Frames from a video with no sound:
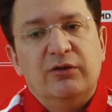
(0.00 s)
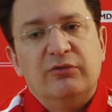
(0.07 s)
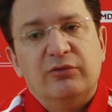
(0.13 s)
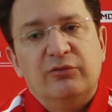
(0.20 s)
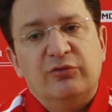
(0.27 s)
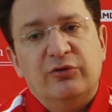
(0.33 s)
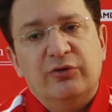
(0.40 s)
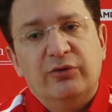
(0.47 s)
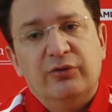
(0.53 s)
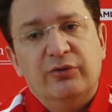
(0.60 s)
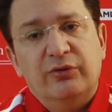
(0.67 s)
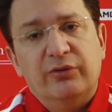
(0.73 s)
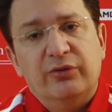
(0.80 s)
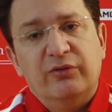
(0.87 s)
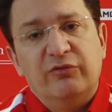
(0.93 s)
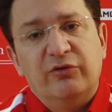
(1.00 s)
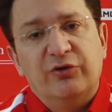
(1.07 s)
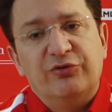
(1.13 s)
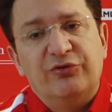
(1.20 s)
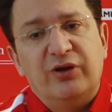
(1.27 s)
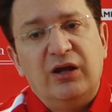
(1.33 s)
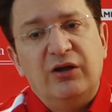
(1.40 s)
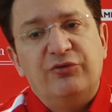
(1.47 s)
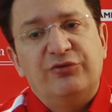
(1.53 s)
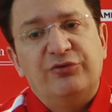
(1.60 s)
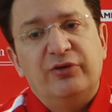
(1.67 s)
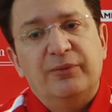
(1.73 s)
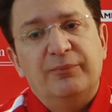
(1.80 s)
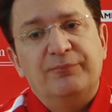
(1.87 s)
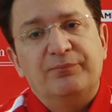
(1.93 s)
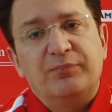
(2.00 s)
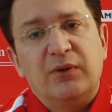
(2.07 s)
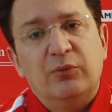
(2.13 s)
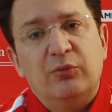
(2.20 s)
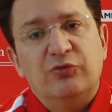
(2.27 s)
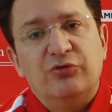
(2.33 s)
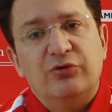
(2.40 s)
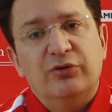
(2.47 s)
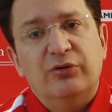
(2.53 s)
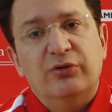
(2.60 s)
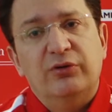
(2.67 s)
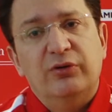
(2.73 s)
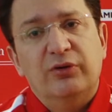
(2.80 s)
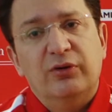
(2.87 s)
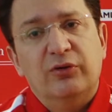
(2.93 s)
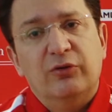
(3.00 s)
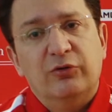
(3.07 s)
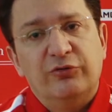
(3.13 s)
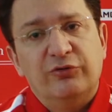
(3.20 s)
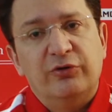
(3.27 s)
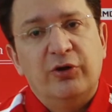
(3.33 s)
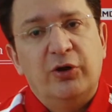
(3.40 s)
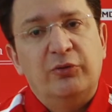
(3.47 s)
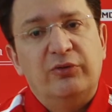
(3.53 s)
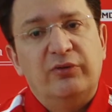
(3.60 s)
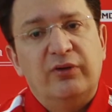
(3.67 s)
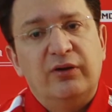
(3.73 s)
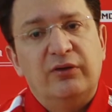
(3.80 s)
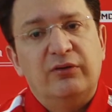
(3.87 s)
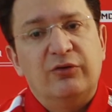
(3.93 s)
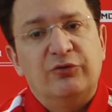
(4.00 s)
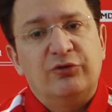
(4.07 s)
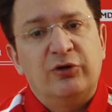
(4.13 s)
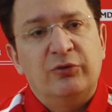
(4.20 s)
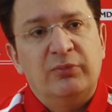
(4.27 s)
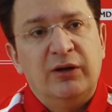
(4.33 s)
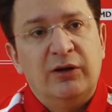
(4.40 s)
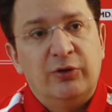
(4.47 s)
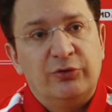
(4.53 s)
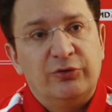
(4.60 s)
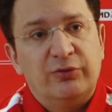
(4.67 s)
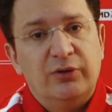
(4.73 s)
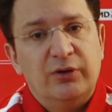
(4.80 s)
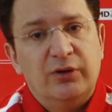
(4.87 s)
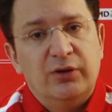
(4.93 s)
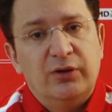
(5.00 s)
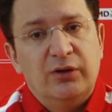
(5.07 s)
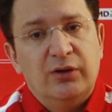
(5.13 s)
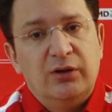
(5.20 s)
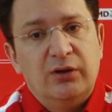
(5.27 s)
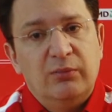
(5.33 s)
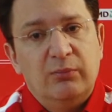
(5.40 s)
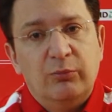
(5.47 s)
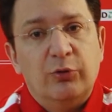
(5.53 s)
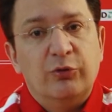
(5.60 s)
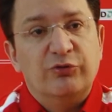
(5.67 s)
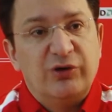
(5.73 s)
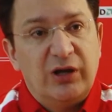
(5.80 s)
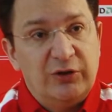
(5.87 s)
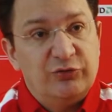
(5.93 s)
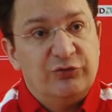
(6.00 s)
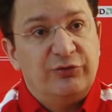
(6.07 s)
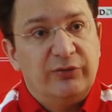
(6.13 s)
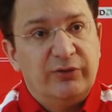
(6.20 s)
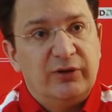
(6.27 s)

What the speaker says: For the first race, we should also note that there's going to be a lot more changes to the